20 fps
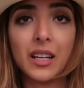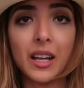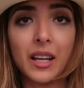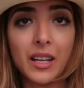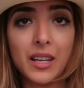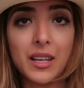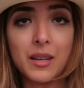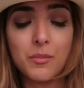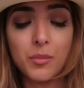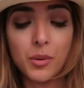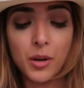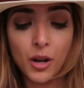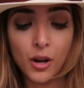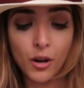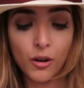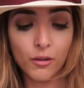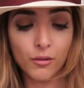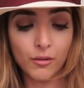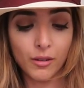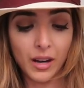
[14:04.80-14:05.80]
to like keep
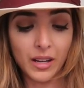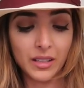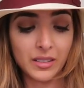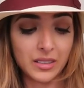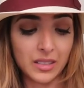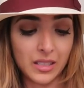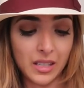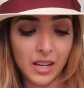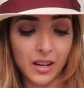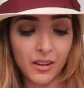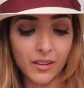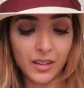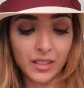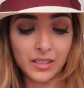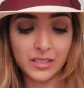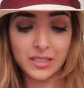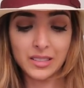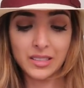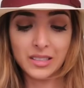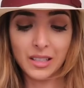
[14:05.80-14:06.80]
rings and
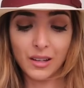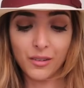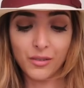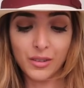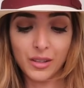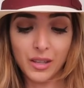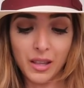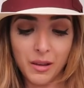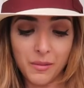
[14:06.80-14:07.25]
earrings and stuff in